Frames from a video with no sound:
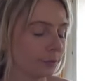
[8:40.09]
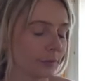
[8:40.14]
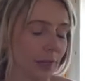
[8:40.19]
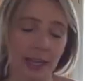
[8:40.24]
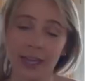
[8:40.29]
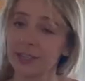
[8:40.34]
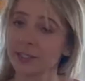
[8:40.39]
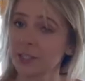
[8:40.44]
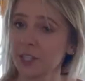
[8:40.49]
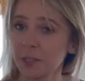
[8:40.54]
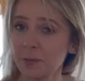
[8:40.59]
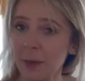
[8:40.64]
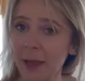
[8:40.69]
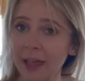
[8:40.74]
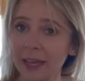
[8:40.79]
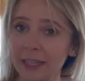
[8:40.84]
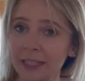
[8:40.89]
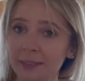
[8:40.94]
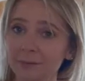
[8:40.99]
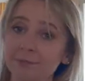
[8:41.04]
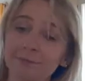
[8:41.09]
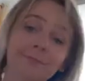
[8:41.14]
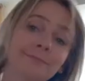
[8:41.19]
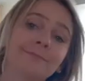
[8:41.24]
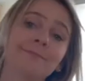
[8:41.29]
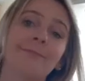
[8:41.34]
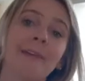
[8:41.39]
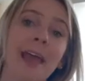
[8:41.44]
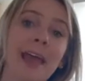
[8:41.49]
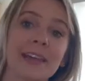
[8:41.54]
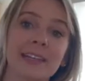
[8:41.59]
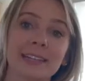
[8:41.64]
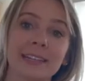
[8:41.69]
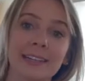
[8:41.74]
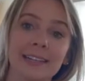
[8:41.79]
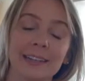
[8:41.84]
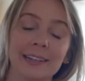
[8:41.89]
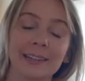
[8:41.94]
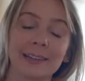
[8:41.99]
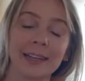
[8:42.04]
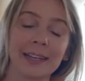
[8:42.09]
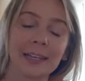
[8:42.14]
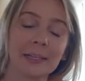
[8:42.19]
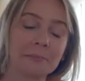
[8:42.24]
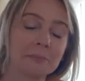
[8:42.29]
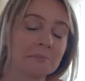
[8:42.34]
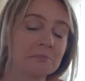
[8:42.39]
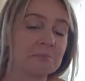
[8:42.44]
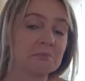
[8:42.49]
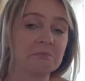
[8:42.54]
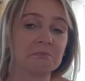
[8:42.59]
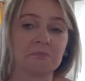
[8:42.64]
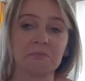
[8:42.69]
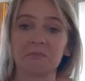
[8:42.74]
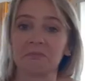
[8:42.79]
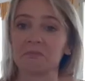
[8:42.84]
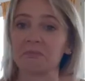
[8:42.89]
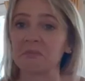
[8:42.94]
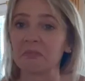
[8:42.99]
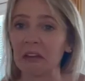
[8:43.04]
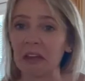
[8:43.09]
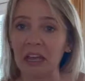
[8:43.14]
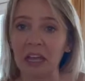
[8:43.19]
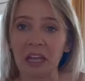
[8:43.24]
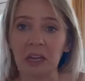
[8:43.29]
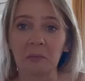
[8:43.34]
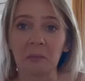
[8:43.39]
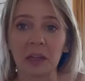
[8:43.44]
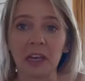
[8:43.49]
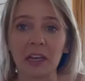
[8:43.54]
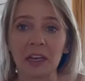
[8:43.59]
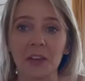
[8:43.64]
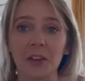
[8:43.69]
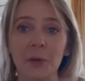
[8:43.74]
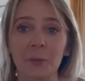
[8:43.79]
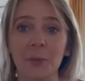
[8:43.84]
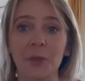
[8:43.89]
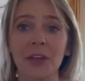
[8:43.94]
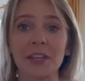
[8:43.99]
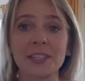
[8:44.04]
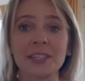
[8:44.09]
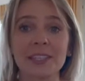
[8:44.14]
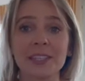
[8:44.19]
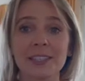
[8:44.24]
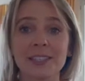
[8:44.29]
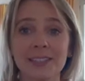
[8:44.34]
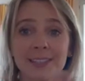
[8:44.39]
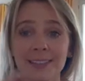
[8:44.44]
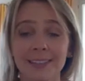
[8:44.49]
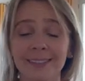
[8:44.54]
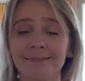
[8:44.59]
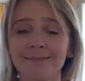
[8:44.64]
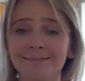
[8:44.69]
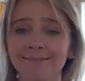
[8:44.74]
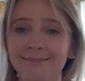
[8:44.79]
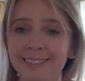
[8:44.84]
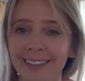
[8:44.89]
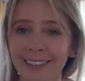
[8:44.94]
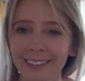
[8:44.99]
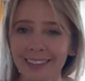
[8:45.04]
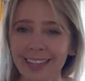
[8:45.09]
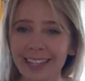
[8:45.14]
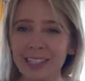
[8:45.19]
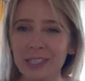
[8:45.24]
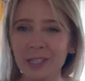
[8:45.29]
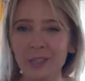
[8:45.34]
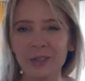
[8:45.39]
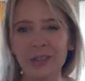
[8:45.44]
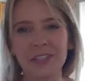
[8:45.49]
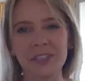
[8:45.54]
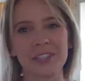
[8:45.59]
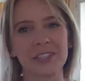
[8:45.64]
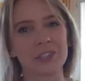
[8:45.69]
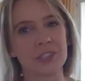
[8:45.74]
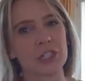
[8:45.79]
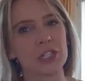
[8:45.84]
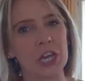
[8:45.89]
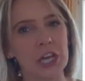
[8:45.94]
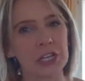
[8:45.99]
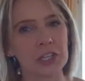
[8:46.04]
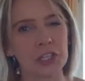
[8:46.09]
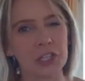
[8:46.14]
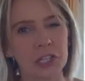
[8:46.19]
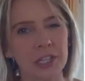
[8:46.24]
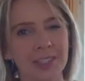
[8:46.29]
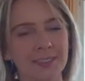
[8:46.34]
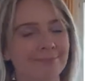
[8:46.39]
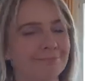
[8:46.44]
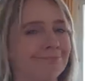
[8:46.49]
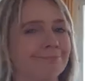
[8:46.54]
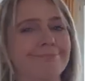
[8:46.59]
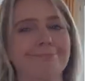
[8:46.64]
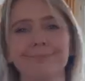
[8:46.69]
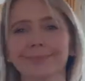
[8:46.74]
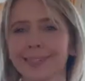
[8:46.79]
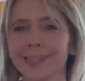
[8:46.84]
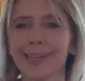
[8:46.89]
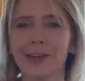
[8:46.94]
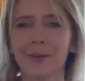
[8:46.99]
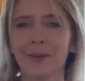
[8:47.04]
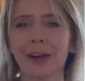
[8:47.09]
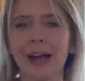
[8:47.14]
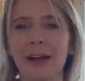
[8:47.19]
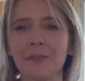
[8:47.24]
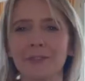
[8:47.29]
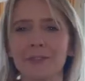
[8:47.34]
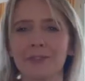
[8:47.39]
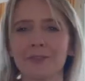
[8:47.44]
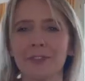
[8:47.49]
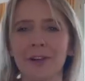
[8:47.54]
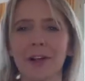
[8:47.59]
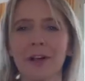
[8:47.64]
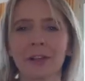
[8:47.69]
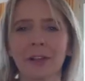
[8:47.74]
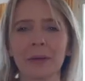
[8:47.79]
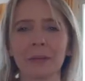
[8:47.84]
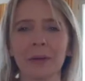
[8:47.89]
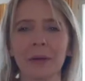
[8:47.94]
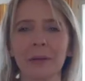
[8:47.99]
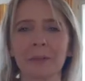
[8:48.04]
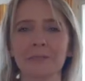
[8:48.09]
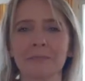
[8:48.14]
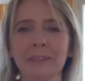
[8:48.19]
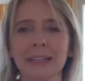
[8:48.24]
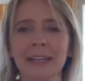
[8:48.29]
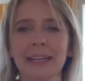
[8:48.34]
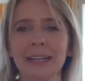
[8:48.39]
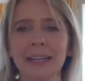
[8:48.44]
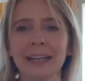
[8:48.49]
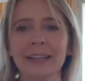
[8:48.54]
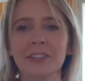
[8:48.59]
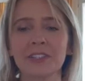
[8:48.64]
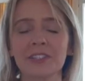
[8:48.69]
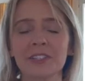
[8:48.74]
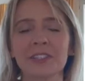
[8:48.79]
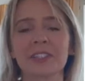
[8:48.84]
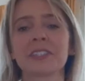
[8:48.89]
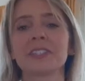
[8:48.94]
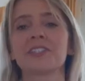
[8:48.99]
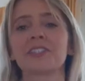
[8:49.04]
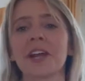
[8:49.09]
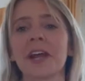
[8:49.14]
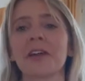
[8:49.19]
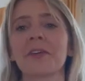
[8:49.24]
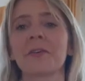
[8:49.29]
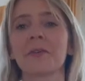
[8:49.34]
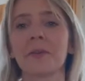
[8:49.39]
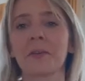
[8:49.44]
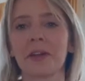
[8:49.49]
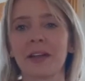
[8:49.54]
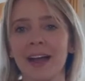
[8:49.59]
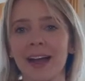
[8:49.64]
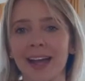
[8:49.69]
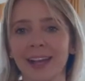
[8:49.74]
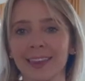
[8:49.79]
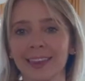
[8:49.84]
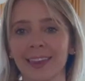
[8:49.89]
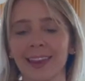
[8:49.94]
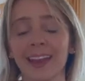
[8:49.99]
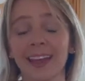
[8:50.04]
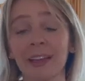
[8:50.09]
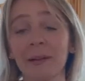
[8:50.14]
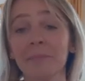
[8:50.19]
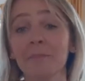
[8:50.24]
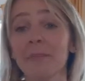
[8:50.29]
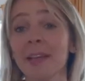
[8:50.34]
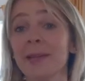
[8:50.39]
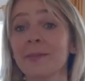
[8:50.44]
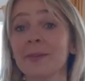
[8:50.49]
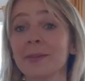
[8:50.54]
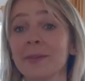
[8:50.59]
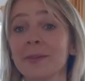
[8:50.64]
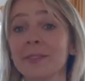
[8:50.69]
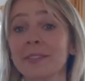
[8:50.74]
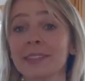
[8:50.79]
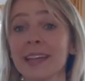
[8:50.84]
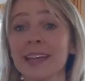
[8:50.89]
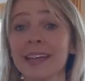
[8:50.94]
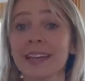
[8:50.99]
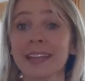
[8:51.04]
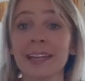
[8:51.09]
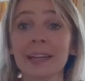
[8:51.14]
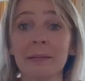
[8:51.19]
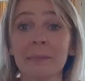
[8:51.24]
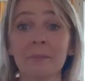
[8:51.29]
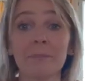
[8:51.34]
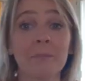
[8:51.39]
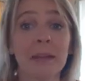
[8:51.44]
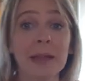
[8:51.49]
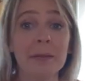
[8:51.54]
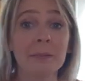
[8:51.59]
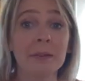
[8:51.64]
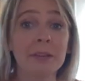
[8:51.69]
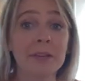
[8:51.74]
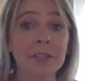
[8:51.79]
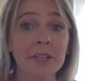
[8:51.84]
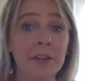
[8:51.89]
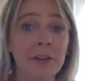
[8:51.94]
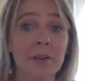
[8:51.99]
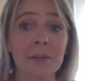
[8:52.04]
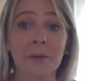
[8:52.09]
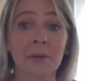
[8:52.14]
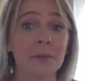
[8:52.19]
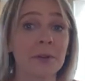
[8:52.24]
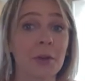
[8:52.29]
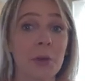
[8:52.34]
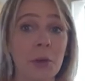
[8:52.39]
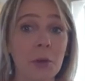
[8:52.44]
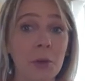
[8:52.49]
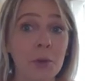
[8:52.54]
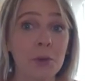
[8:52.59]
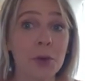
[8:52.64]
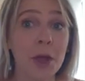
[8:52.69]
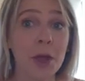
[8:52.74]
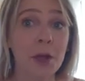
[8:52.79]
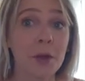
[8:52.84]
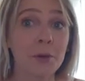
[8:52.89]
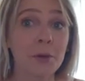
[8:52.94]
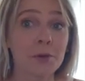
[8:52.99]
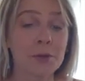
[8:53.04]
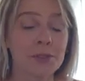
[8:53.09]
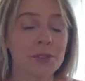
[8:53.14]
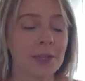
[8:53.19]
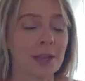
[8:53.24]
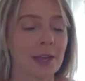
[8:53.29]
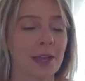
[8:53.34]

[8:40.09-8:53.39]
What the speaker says: In Spain and in Italy and many other places, lanes are a suggestion. You don't have to follow them. It's just a general guideline. Maybe you stay in it, maybe you don't. Who knows?